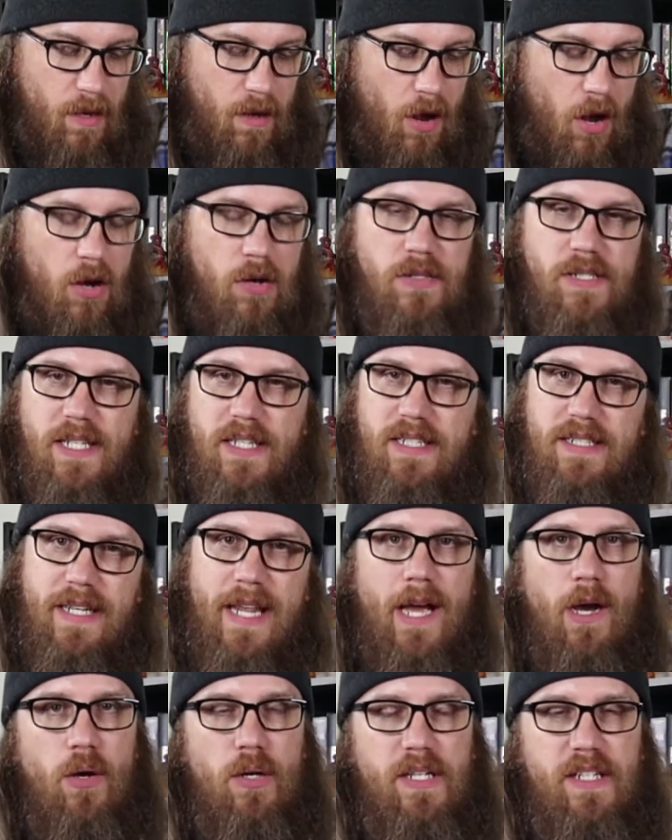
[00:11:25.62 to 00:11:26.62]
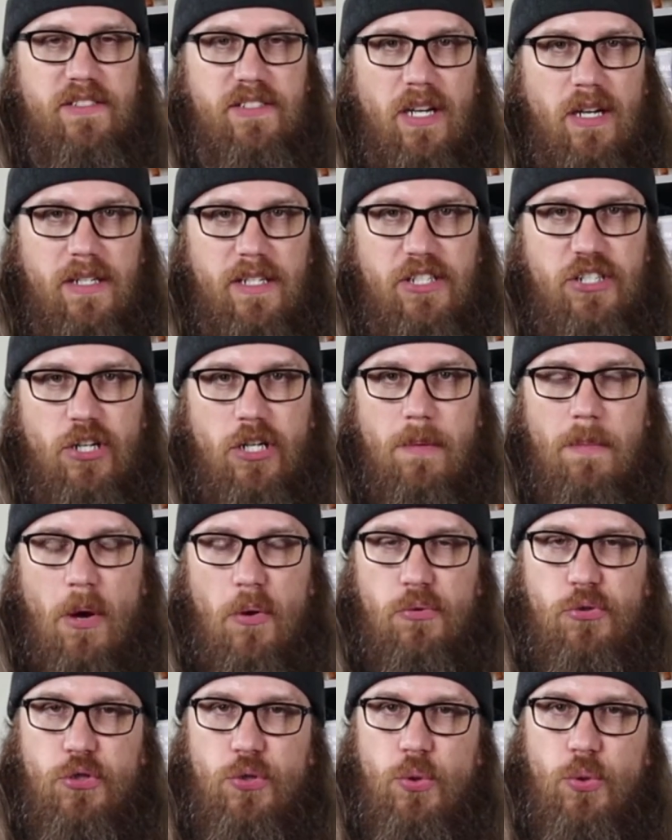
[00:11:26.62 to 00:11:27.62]
all said and done, it took
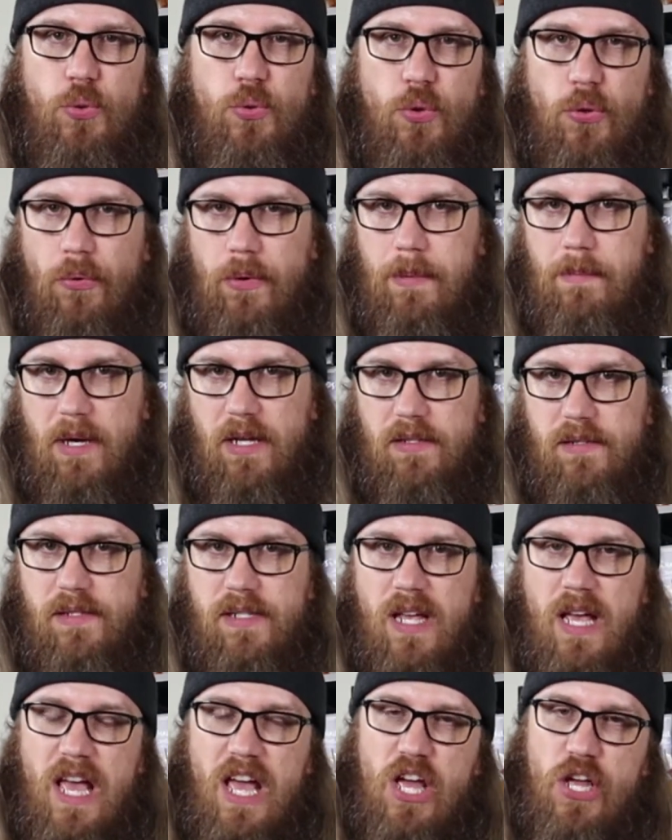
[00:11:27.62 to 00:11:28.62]
about 2 to 3 months